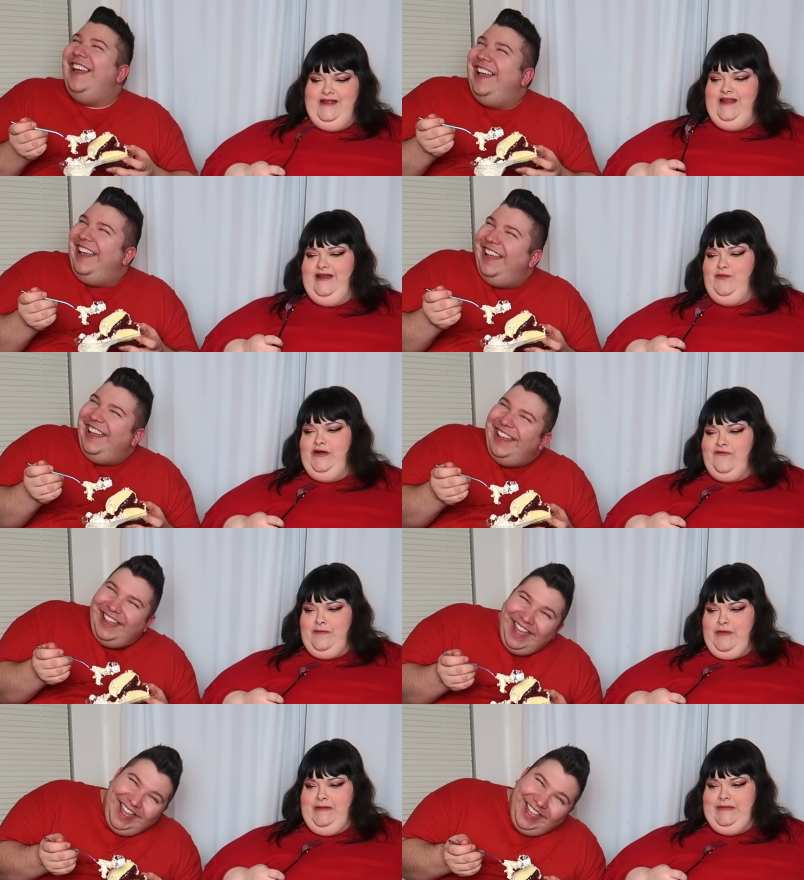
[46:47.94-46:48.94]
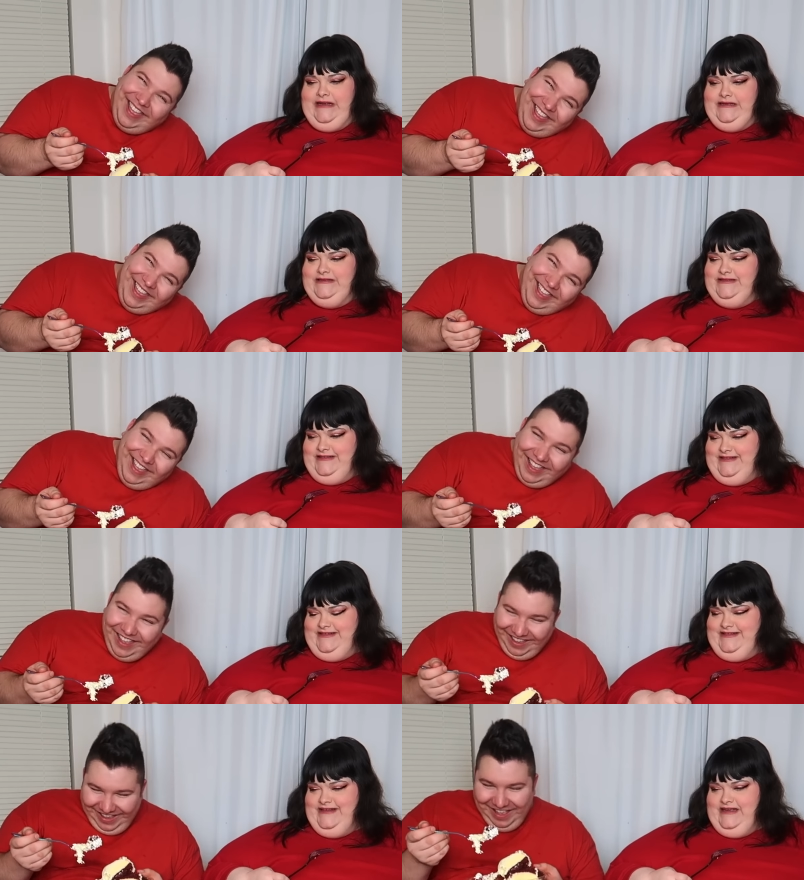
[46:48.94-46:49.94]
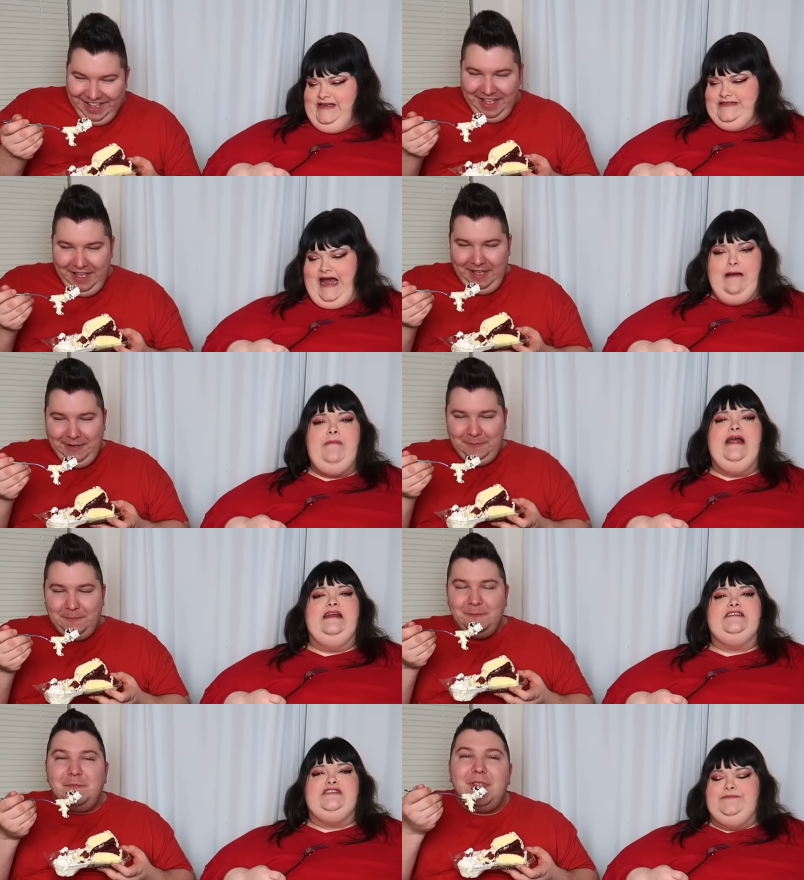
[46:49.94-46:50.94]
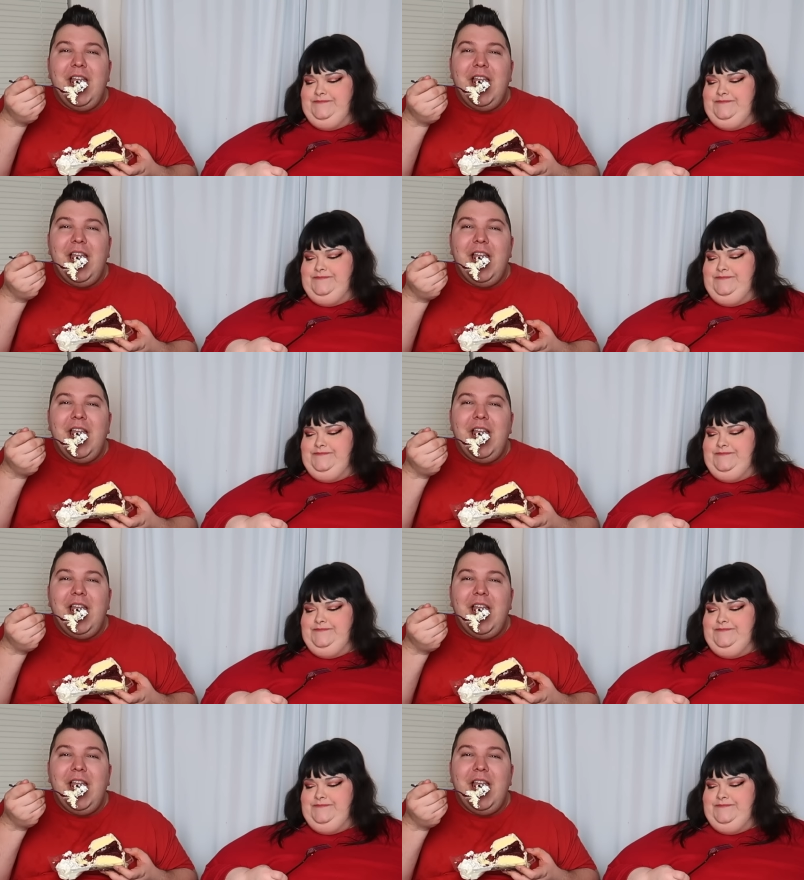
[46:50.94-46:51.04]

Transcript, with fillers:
Speaker 1: Like Wilford Brimley. Huh? Diabetes.